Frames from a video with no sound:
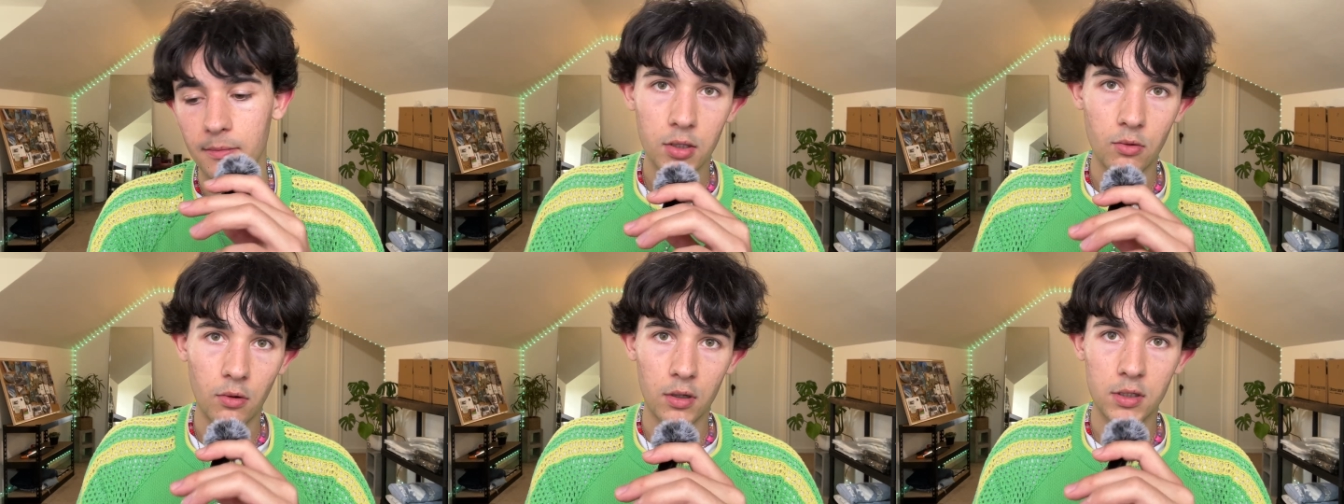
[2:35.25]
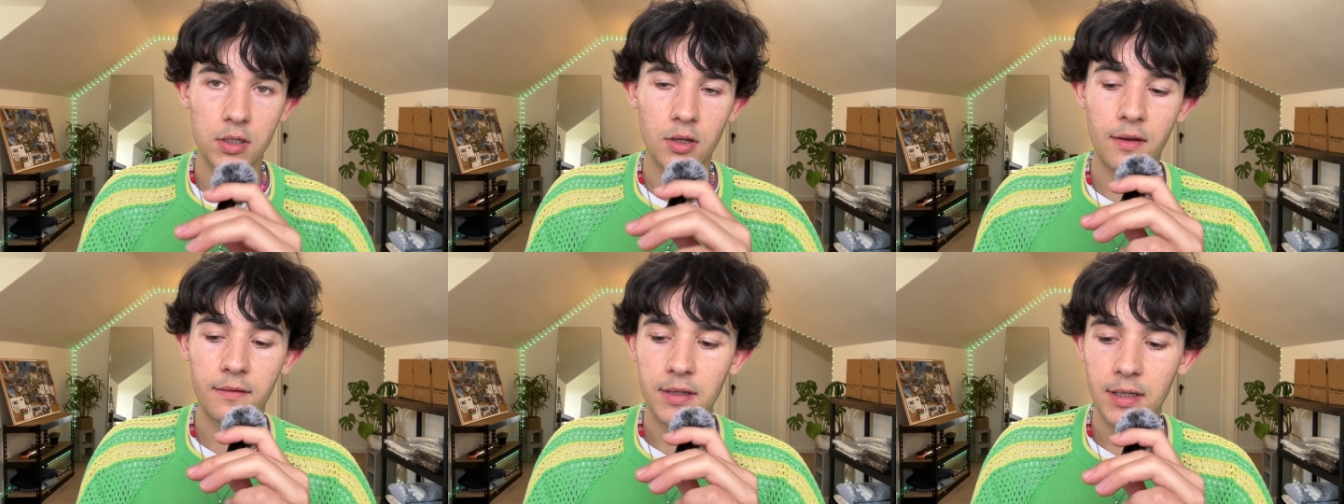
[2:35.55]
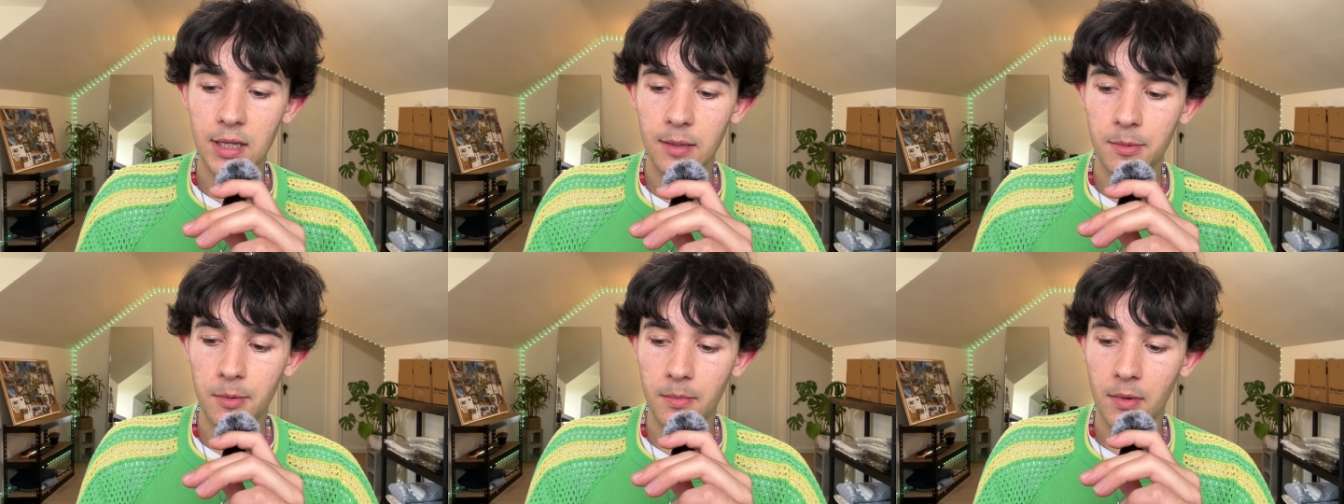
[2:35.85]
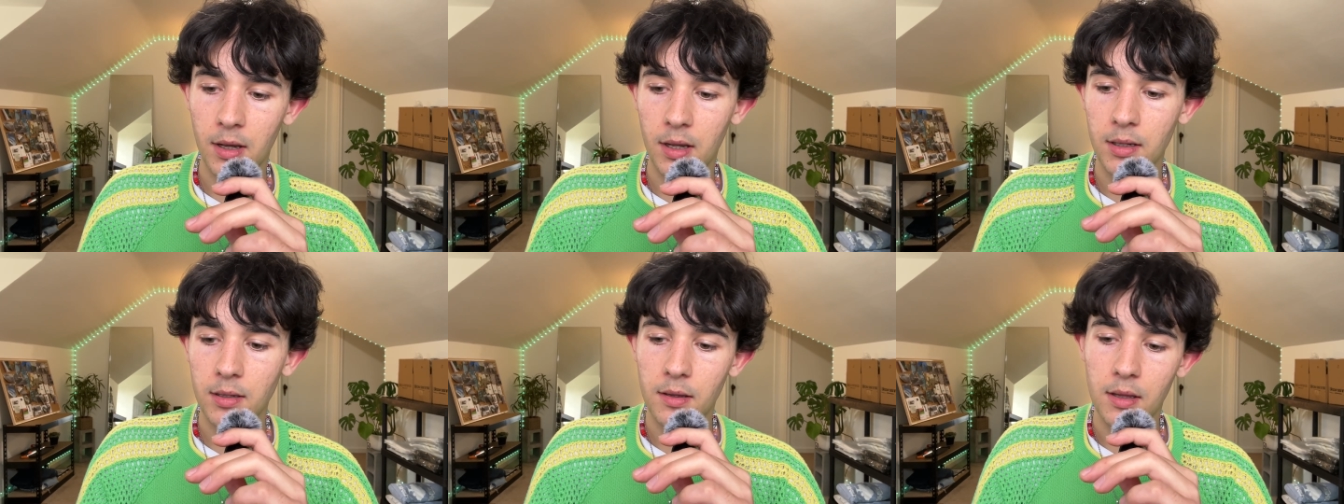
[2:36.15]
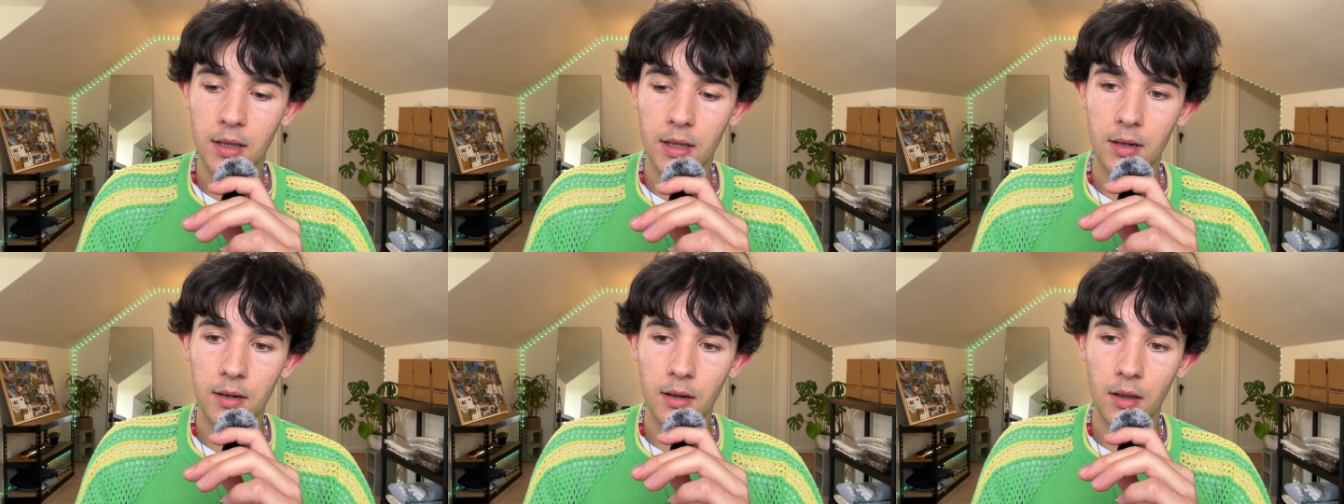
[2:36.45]
You also have to keep in mind
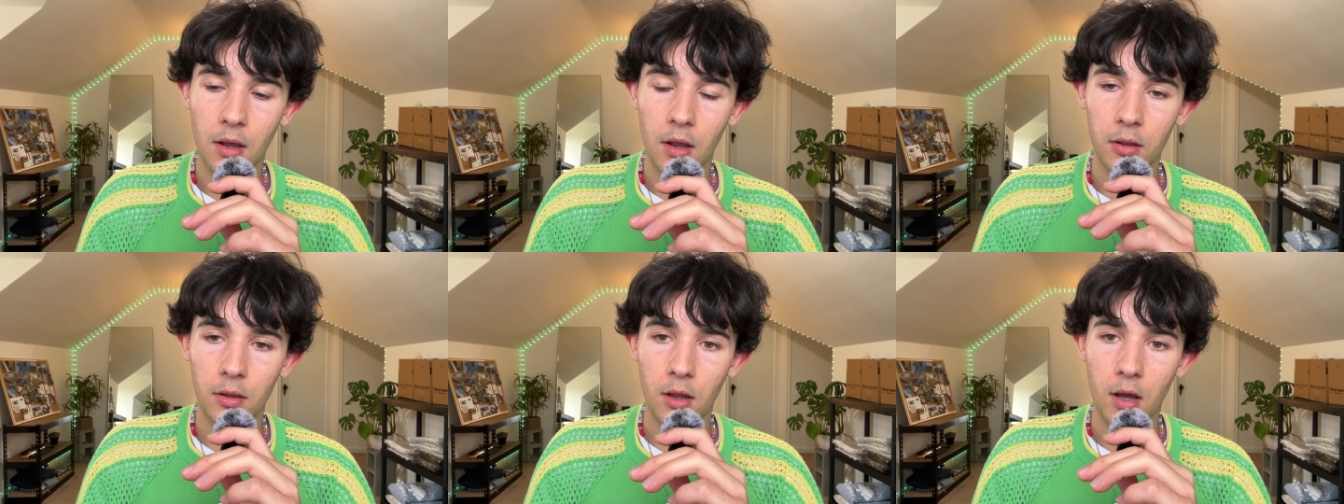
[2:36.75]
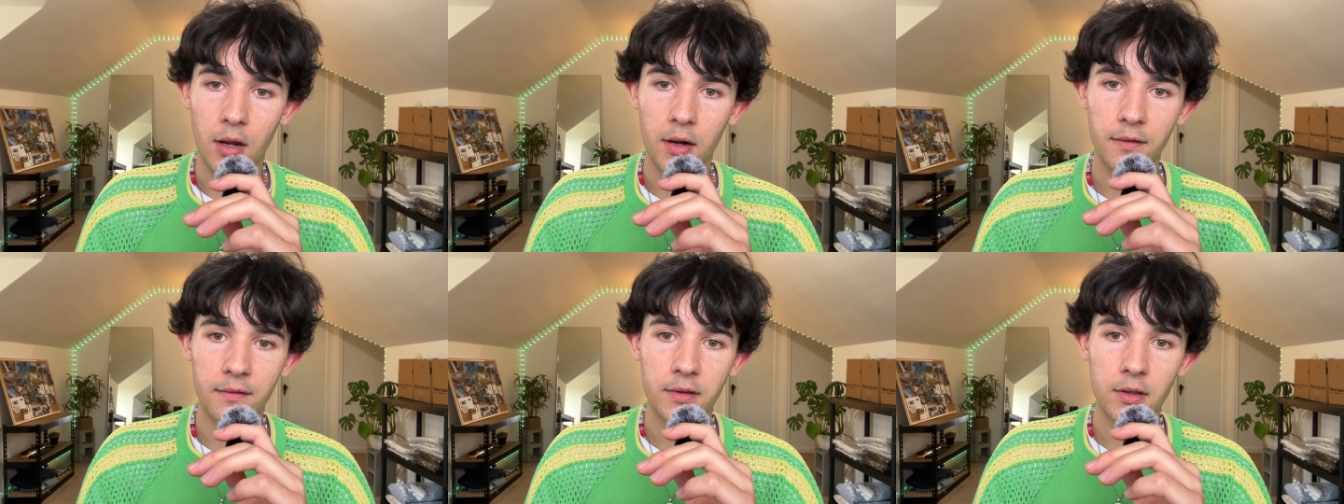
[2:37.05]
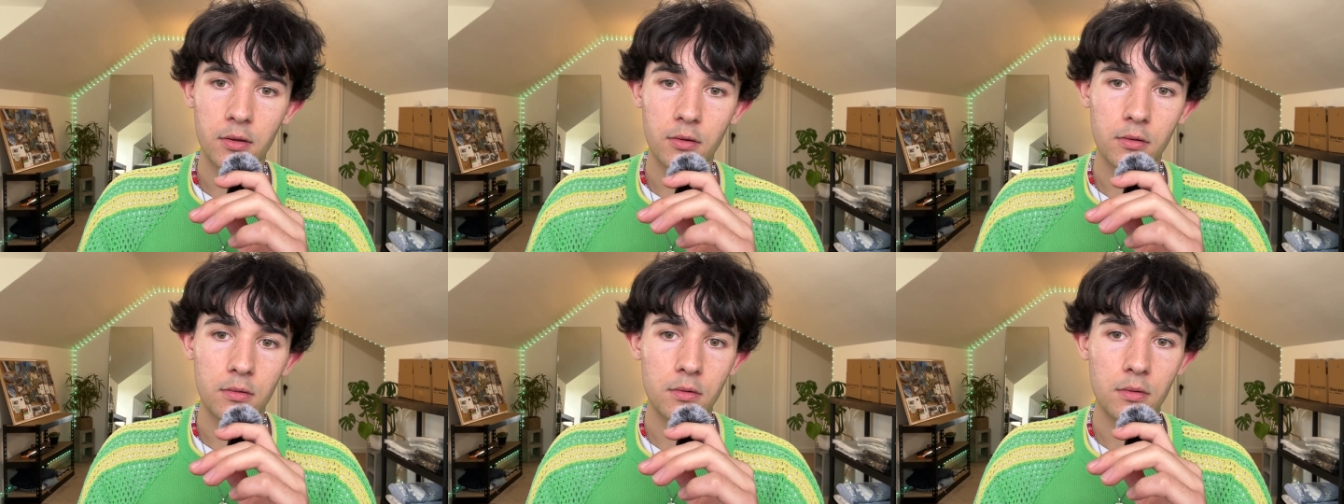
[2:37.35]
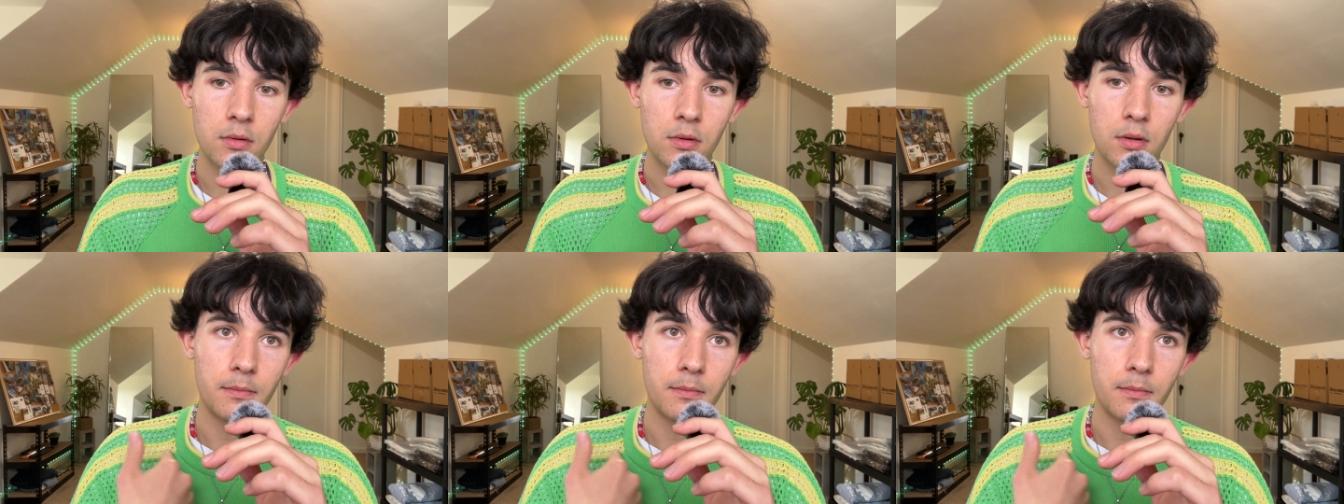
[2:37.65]
that a lot of you,